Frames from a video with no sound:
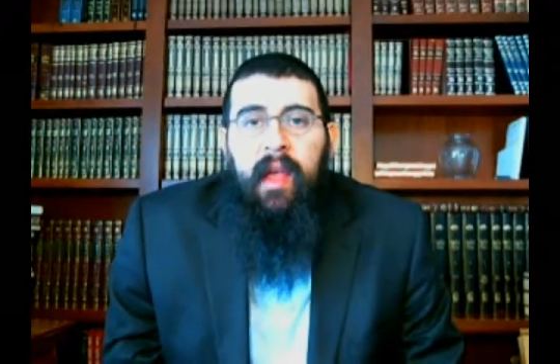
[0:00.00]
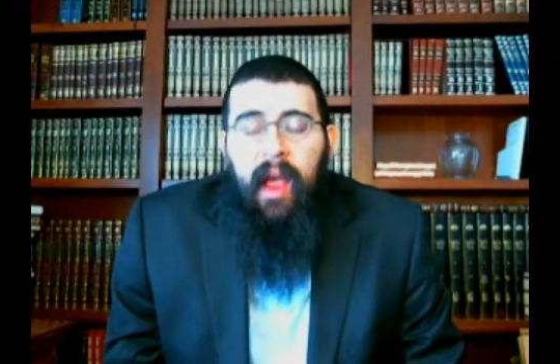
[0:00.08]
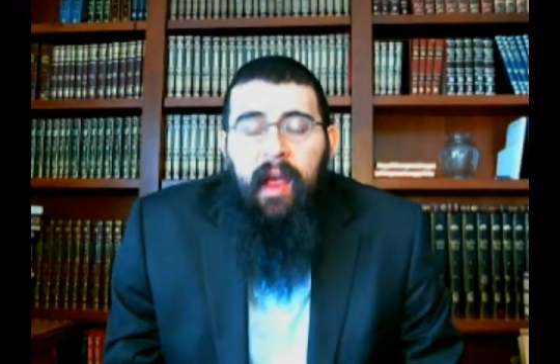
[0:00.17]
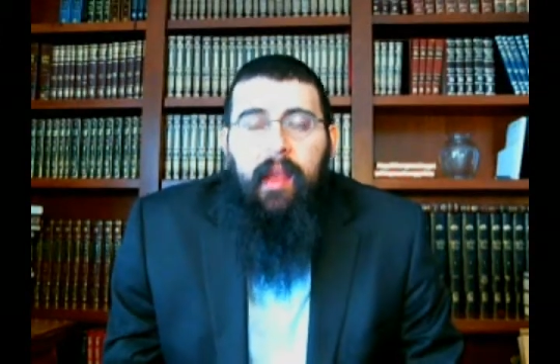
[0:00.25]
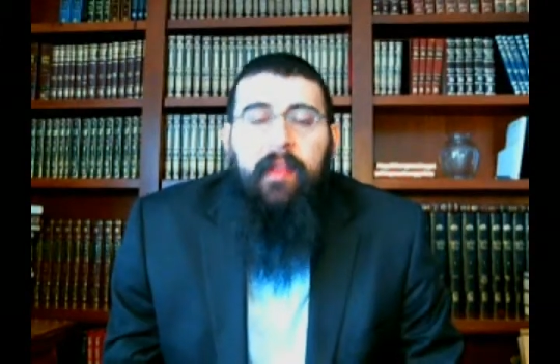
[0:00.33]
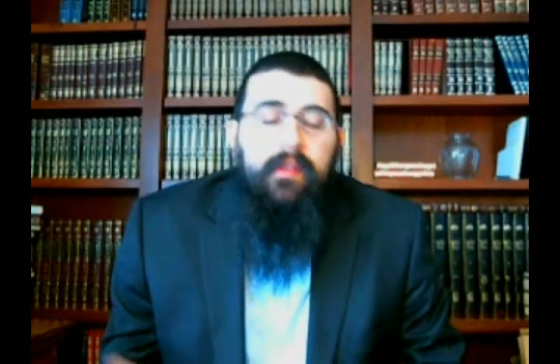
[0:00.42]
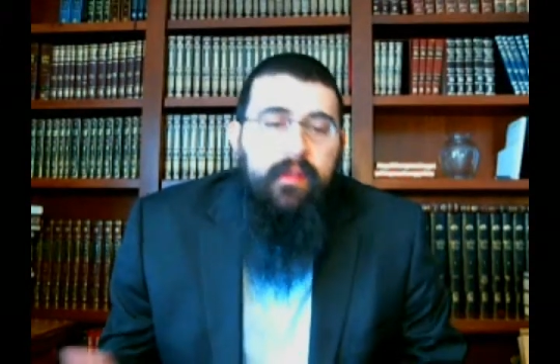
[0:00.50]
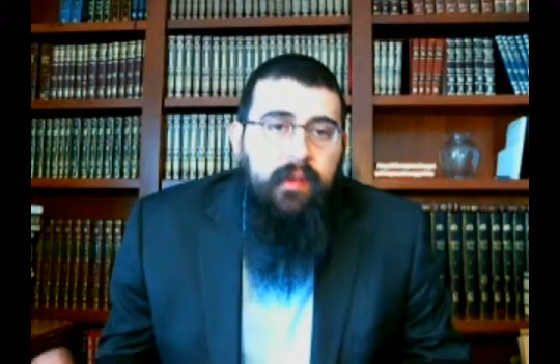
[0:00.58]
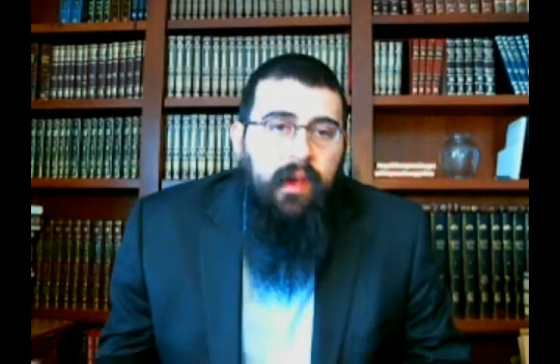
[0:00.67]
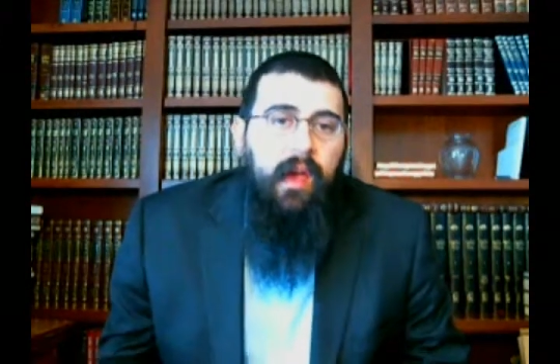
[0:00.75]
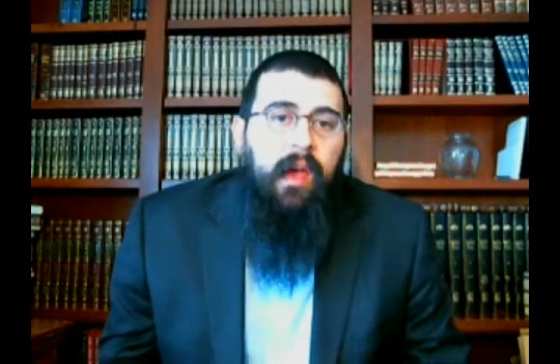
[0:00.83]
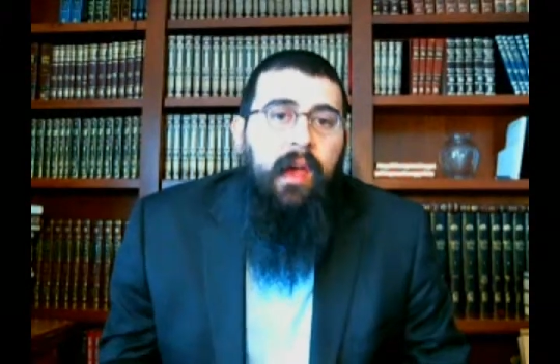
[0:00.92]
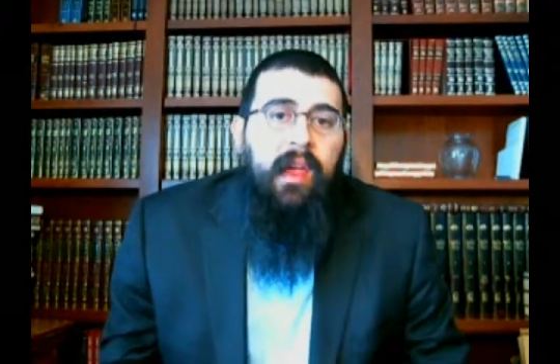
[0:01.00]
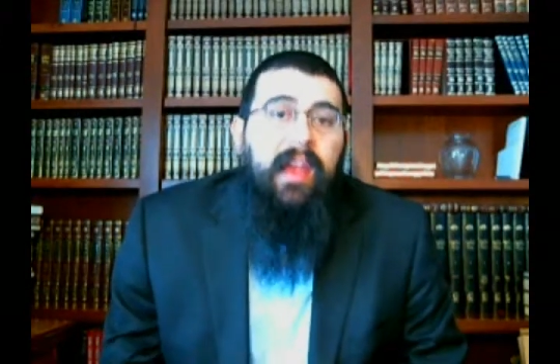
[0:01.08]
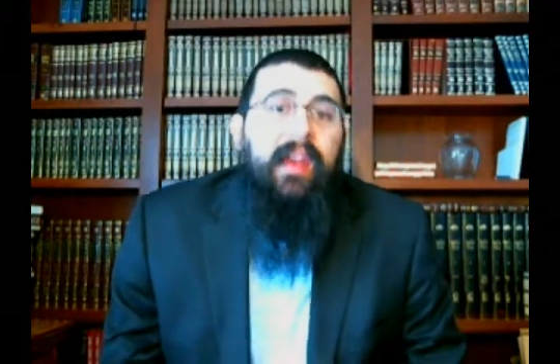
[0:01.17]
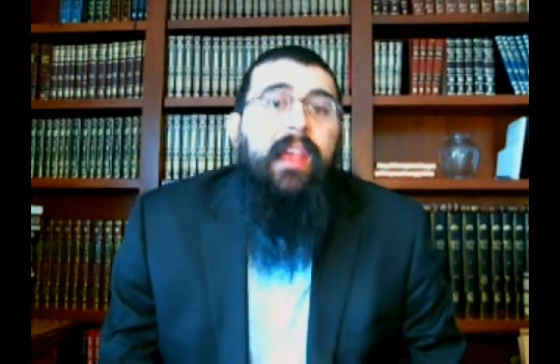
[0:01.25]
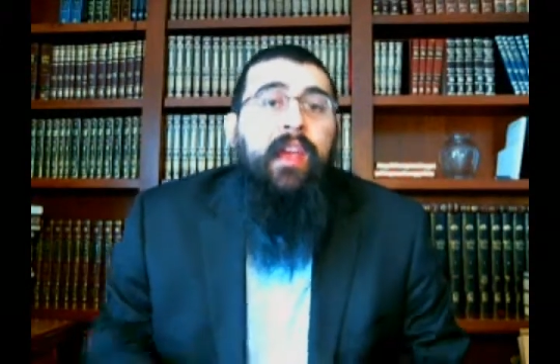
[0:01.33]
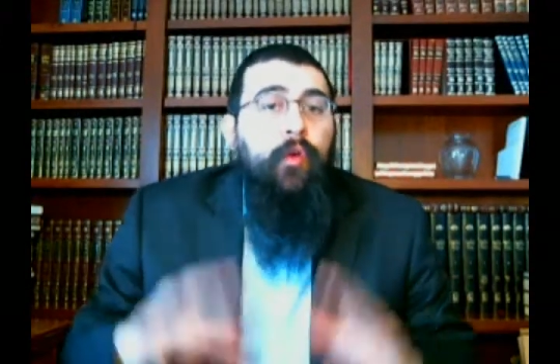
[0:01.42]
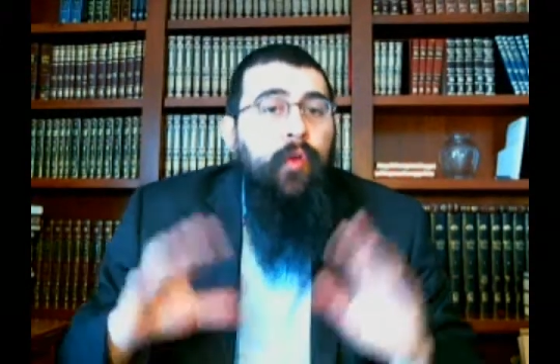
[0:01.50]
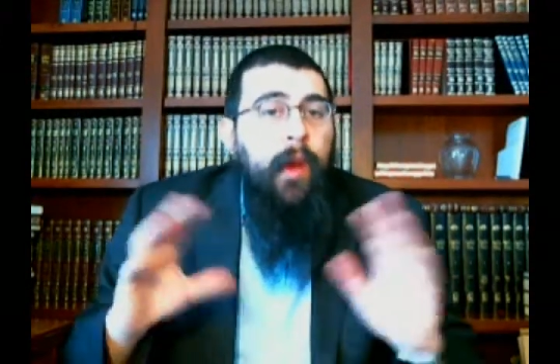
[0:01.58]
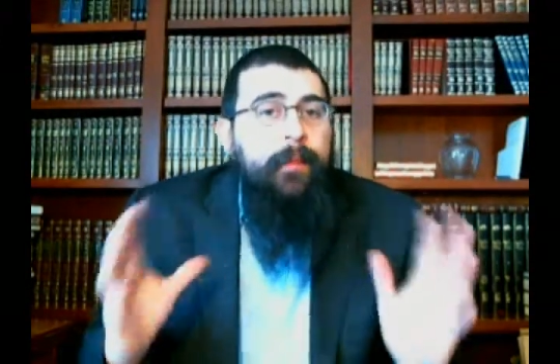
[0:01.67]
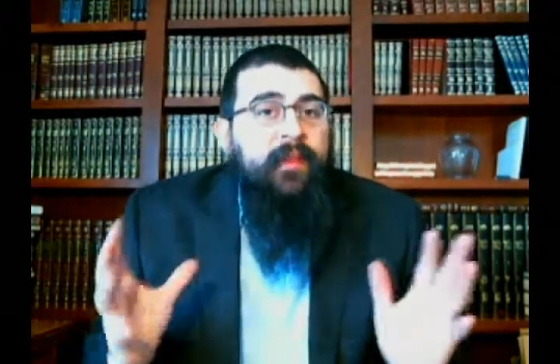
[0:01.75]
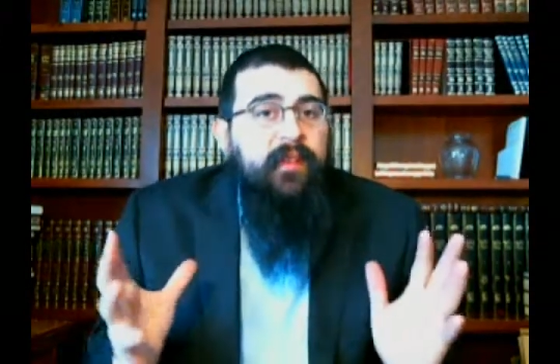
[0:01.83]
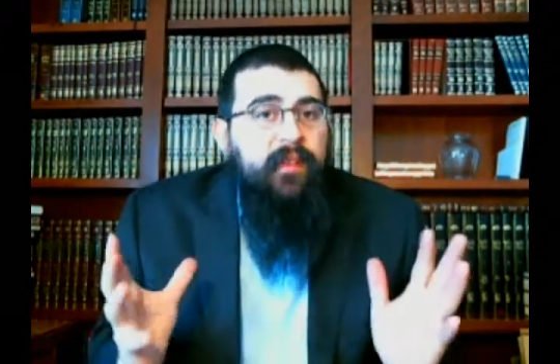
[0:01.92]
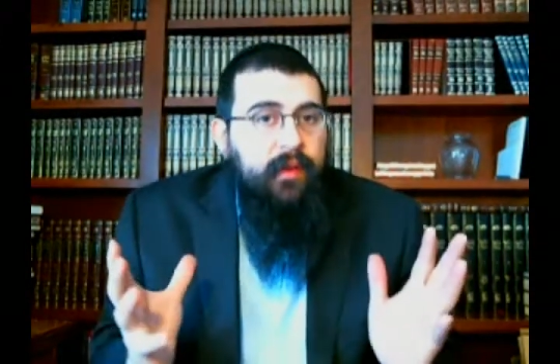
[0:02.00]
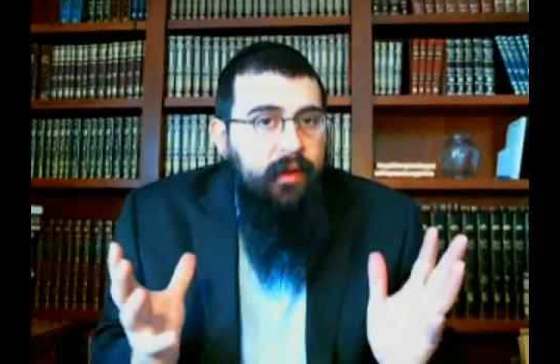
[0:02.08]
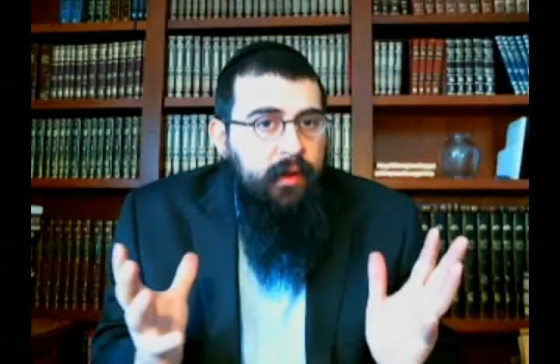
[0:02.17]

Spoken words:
and in a corrupt